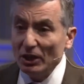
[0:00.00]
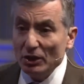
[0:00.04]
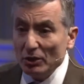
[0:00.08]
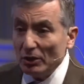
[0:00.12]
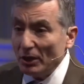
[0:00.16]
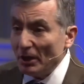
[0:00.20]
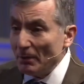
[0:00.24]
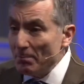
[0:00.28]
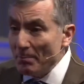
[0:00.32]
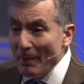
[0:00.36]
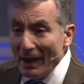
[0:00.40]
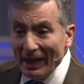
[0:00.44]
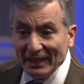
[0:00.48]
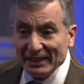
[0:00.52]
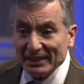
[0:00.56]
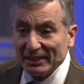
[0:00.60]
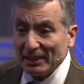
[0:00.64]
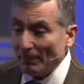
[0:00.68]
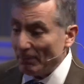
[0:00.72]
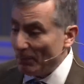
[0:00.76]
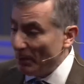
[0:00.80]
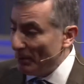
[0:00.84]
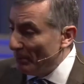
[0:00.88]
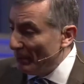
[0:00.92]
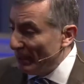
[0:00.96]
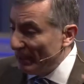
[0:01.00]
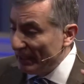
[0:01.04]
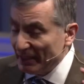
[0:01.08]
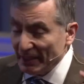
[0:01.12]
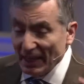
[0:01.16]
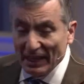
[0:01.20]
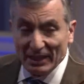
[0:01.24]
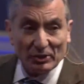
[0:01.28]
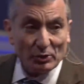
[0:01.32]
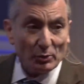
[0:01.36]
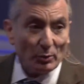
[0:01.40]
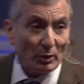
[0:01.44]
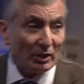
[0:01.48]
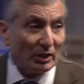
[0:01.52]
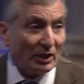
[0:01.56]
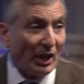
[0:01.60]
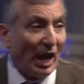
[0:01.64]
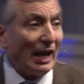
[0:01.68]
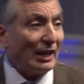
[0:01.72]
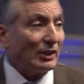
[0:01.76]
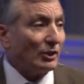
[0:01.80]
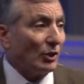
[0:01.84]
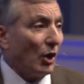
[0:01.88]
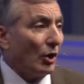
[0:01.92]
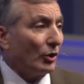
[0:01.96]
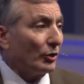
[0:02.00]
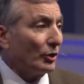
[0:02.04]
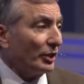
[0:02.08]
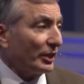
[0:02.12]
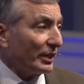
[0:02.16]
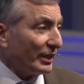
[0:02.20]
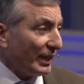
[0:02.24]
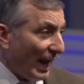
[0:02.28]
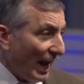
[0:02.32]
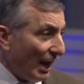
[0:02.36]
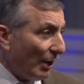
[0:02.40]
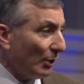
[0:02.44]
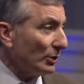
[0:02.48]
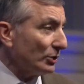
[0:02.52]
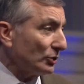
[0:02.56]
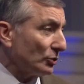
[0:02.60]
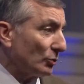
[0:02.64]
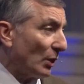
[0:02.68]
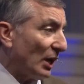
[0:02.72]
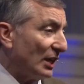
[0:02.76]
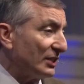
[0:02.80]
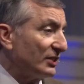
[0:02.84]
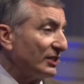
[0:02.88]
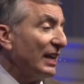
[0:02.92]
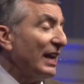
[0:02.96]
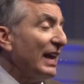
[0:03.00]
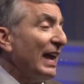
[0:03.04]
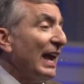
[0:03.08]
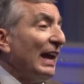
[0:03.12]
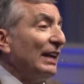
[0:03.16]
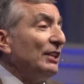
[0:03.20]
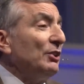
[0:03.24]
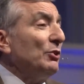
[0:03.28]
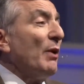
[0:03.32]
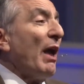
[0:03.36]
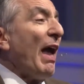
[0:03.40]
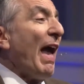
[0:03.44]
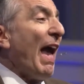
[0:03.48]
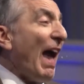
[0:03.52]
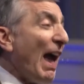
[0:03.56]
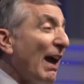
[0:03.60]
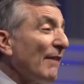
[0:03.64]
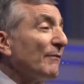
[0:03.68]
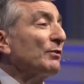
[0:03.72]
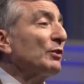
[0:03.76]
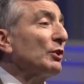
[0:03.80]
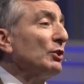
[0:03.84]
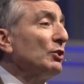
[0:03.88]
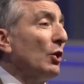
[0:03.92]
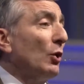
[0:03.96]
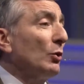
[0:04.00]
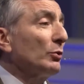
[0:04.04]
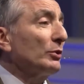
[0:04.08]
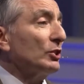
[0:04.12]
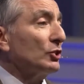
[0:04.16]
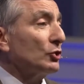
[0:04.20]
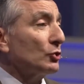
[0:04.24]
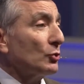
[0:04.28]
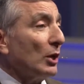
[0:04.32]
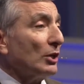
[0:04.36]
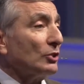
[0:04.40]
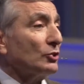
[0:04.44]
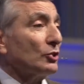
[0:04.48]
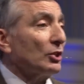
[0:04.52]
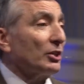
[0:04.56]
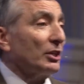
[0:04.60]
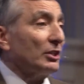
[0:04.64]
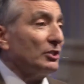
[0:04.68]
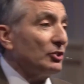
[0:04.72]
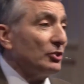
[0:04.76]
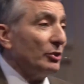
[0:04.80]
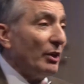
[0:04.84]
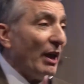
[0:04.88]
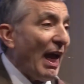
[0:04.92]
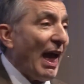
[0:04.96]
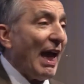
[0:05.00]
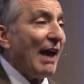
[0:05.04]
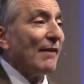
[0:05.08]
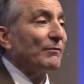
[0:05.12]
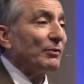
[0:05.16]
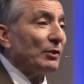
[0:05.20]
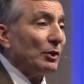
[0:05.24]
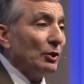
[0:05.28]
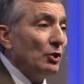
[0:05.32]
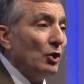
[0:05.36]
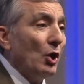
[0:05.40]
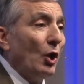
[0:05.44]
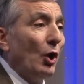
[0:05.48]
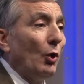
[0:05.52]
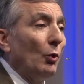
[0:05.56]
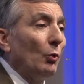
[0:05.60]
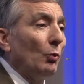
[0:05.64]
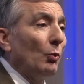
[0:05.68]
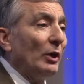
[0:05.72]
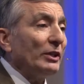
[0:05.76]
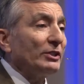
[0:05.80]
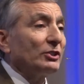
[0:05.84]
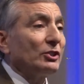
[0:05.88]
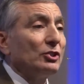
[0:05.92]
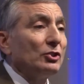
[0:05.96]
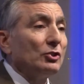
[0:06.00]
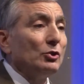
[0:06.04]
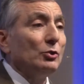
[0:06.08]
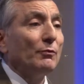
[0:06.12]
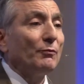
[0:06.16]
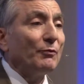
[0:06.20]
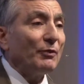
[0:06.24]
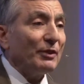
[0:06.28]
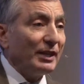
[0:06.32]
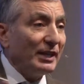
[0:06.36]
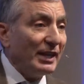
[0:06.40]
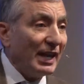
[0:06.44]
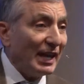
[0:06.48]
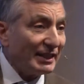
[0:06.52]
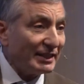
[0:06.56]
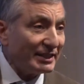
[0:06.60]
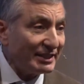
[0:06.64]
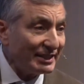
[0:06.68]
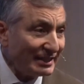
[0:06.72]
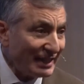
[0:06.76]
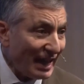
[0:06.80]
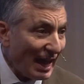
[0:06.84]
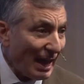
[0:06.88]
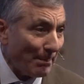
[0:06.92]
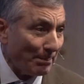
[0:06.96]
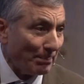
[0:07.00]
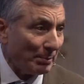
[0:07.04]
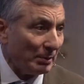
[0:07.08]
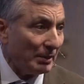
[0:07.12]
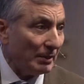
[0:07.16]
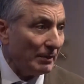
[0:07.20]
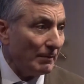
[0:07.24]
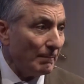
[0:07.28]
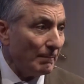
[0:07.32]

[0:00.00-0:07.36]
You can make something, but it takes you a lot longer to characterize. And you have to know the structure because you have to know what to do for the next step.